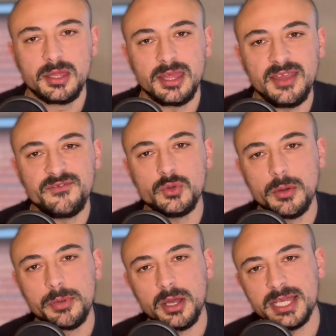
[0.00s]
If you
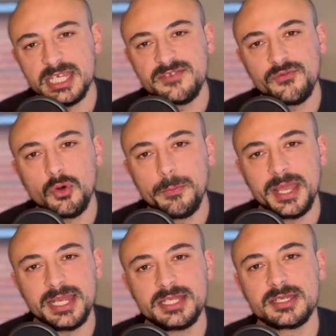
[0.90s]
apply these 4
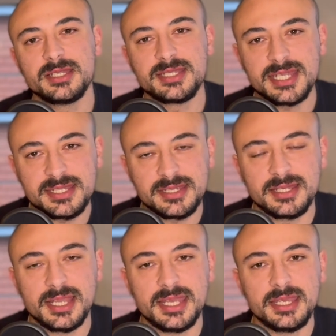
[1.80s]
pillars
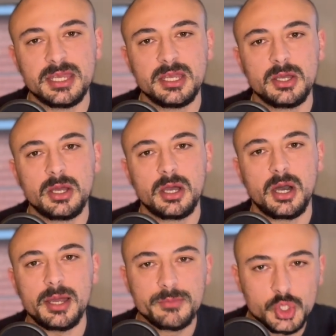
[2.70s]
consistently,
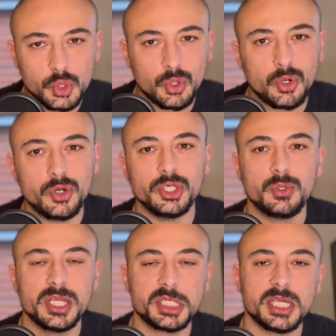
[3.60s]
I'm sure you'll
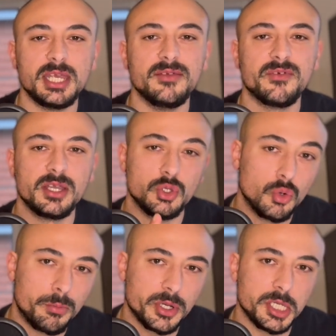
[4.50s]
achieve your
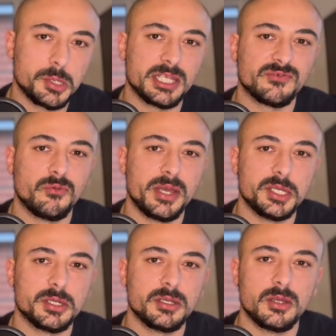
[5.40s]
body
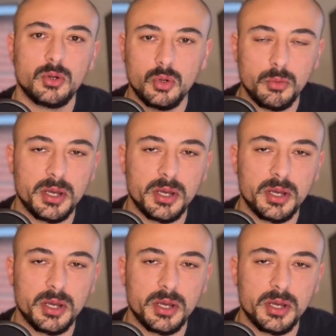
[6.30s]
transformation all by